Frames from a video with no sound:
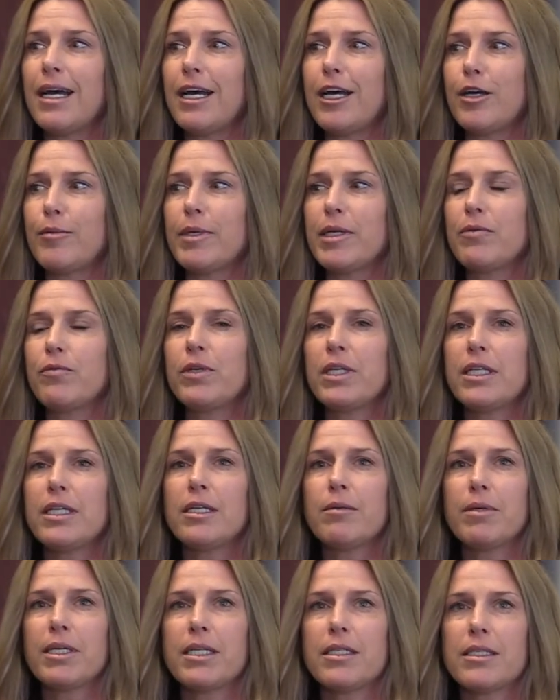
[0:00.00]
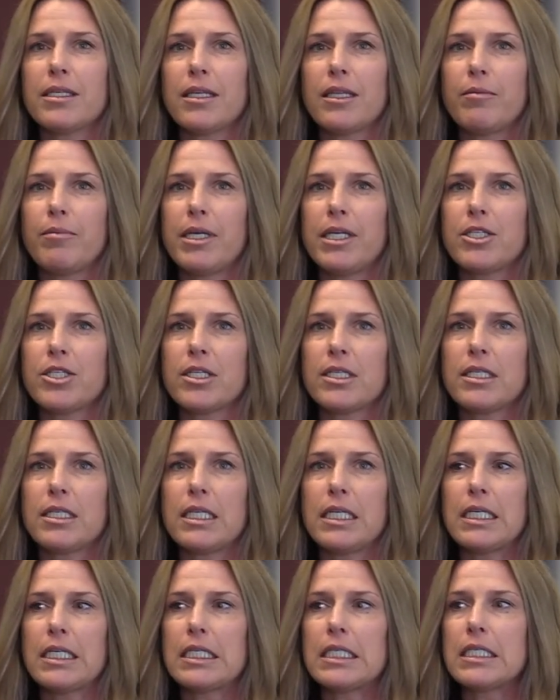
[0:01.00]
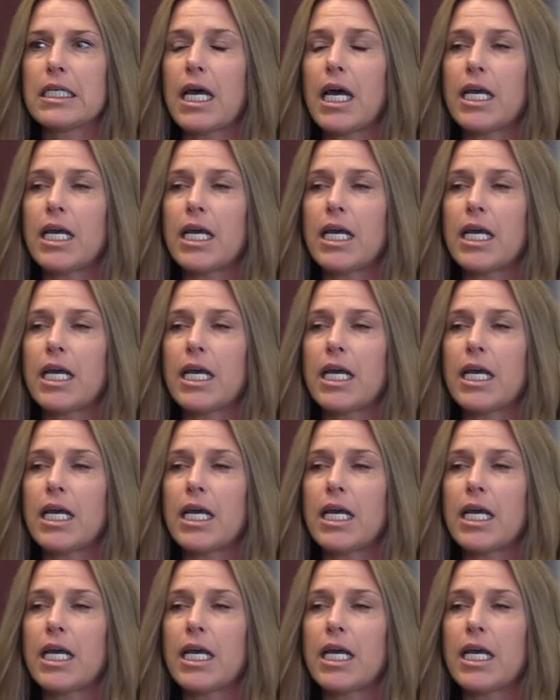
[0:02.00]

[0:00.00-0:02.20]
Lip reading: It really depends on the patient's needs.